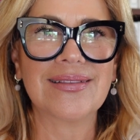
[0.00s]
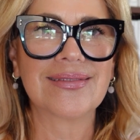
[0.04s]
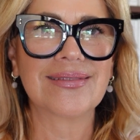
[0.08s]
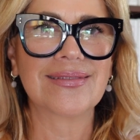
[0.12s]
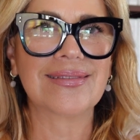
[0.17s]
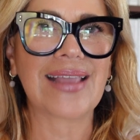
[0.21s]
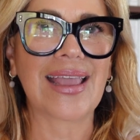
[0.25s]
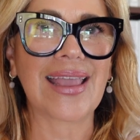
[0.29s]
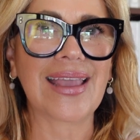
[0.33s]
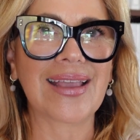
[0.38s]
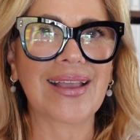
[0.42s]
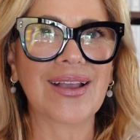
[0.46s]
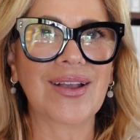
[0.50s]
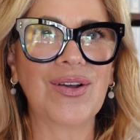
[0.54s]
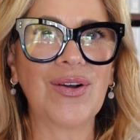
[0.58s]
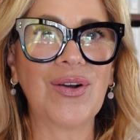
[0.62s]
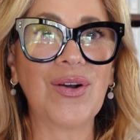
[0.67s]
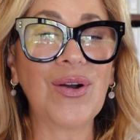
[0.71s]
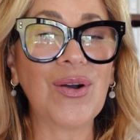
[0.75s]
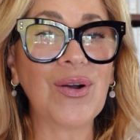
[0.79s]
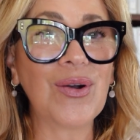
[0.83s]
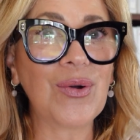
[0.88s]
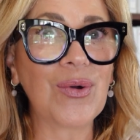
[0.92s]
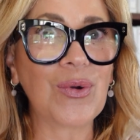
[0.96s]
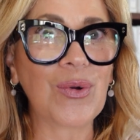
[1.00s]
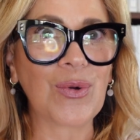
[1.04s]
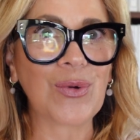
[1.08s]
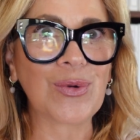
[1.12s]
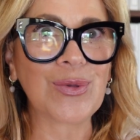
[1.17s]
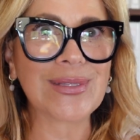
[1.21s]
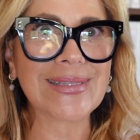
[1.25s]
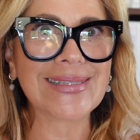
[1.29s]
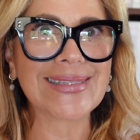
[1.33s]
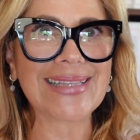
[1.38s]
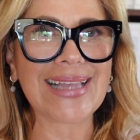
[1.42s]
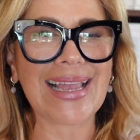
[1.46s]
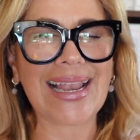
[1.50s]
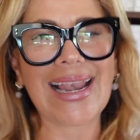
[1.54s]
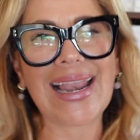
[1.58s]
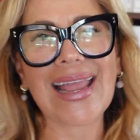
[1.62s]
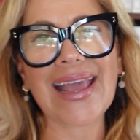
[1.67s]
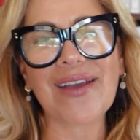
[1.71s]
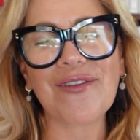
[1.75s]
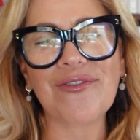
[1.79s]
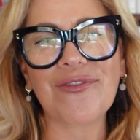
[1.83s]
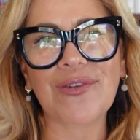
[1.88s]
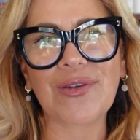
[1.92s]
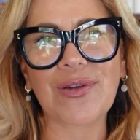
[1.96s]
Tengo un
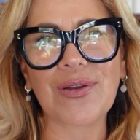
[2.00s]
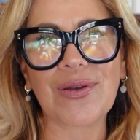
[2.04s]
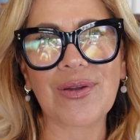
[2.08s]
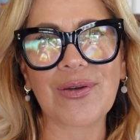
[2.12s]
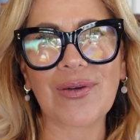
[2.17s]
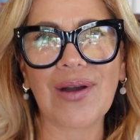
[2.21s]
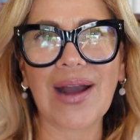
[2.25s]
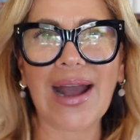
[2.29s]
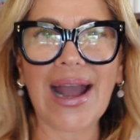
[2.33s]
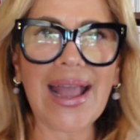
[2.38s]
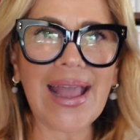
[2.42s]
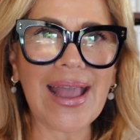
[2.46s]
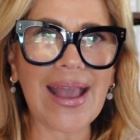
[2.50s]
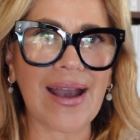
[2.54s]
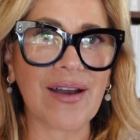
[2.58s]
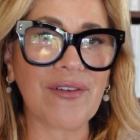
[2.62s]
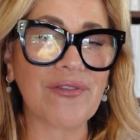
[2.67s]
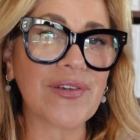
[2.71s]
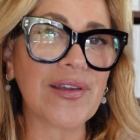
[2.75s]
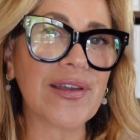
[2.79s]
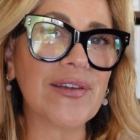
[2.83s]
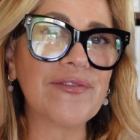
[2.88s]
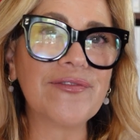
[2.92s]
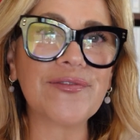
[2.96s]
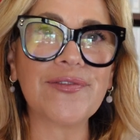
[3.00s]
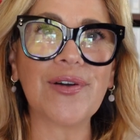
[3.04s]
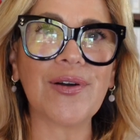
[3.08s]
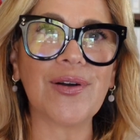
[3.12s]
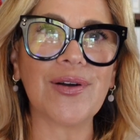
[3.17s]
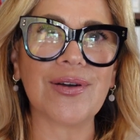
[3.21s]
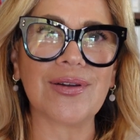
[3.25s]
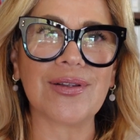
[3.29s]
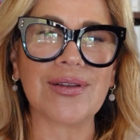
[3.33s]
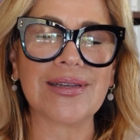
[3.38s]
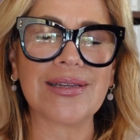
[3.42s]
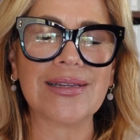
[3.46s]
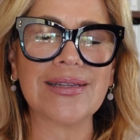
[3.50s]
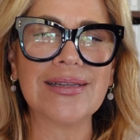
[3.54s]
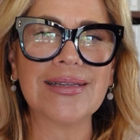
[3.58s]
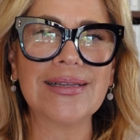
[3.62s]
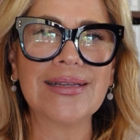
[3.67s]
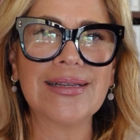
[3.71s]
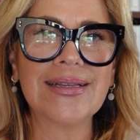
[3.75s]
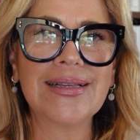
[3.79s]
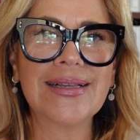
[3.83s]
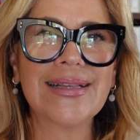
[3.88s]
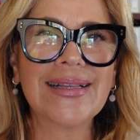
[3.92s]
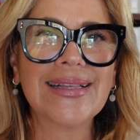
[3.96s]
teléfono, I have a phone.
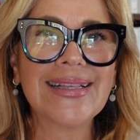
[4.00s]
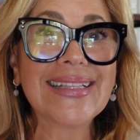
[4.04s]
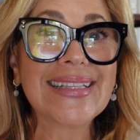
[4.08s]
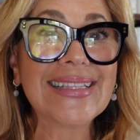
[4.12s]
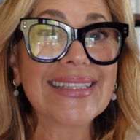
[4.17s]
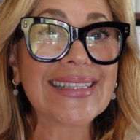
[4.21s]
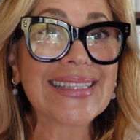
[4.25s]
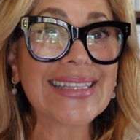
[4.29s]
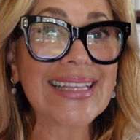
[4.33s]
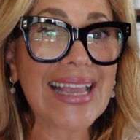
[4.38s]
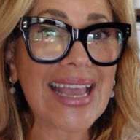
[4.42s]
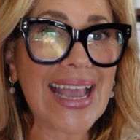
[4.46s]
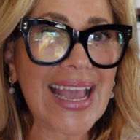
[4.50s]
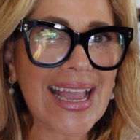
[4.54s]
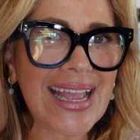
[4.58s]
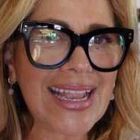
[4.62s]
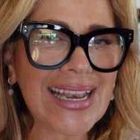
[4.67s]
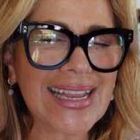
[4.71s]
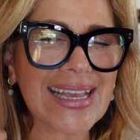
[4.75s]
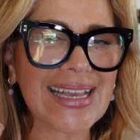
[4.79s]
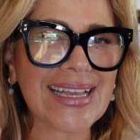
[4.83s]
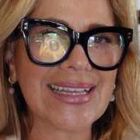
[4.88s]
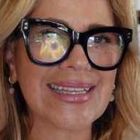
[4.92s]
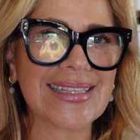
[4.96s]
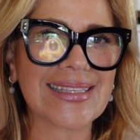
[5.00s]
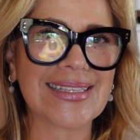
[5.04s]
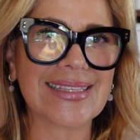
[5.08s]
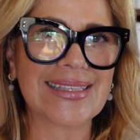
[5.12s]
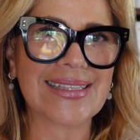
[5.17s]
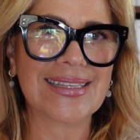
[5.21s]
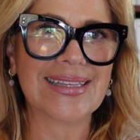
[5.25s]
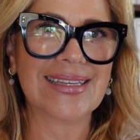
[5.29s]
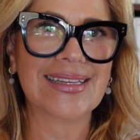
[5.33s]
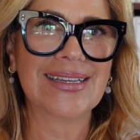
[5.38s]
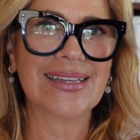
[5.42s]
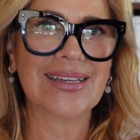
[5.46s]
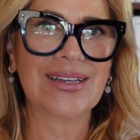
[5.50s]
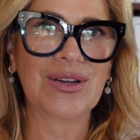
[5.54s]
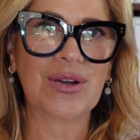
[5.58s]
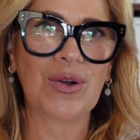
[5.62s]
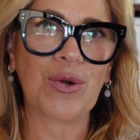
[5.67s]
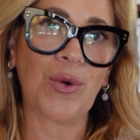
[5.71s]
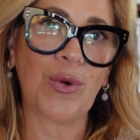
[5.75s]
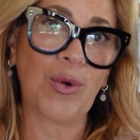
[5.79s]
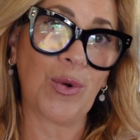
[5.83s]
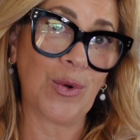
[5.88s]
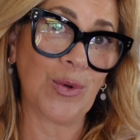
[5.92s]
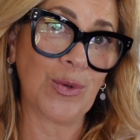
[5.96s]
Tienes
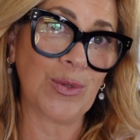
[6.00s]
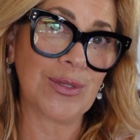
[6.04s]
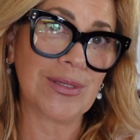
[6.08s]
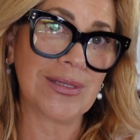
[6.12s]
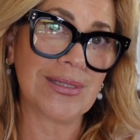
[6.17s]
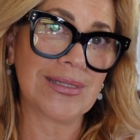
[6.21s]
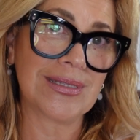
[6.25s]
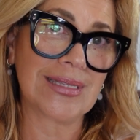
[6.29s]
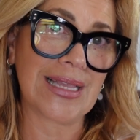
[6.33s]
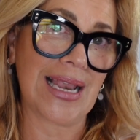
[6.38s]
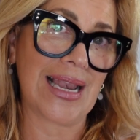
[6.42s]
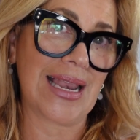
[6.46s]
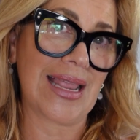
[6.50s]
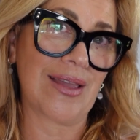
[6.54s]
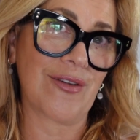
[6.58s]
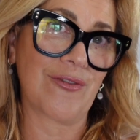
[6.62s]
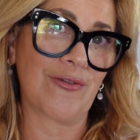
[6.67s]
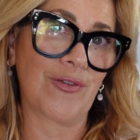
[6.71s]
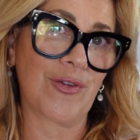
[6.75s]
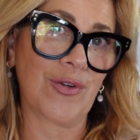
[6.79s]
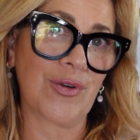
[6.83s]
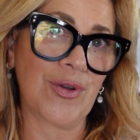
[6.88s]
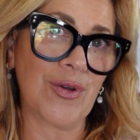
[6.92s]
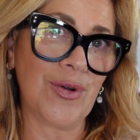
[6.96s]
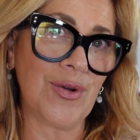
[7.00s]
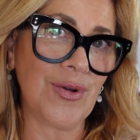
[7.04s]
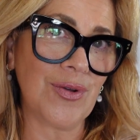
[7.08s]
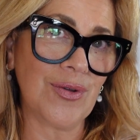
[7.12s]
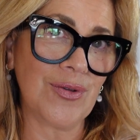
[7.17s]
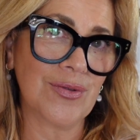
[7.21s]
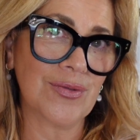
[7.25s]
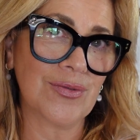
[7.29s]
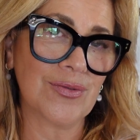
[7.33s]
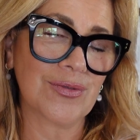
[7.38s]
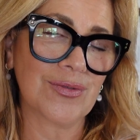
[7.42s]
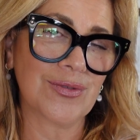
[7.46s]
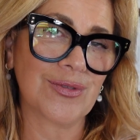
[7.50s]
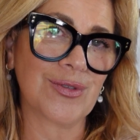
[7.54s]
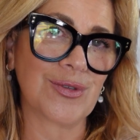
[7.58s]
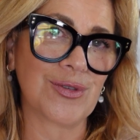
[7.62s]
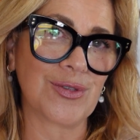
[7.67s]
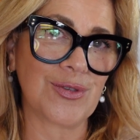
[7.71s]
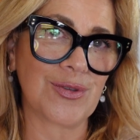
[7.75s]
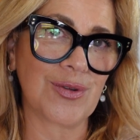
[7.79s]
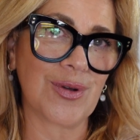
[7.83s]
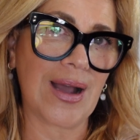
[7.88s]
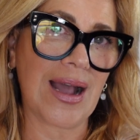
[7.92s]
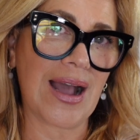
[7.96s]
un teléfono, do
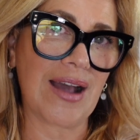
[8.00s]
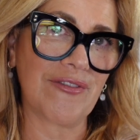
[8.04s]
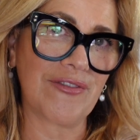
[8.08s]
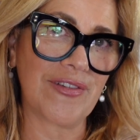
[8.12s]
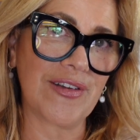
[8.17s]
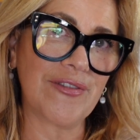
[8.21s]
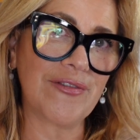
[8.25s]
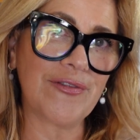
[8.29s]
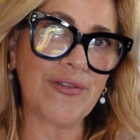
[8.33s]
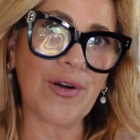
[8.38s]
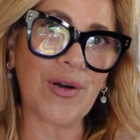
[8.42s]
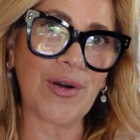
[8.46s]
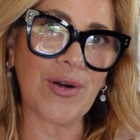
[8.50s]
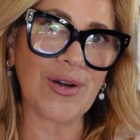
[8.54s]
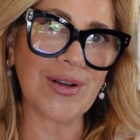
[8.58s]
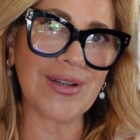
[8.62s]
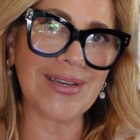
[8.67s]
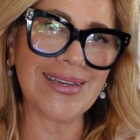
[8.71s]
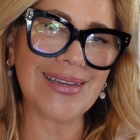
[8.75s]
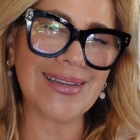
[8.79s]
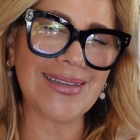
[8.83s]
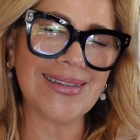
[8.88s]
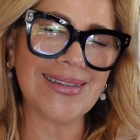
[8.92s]
you have a phone?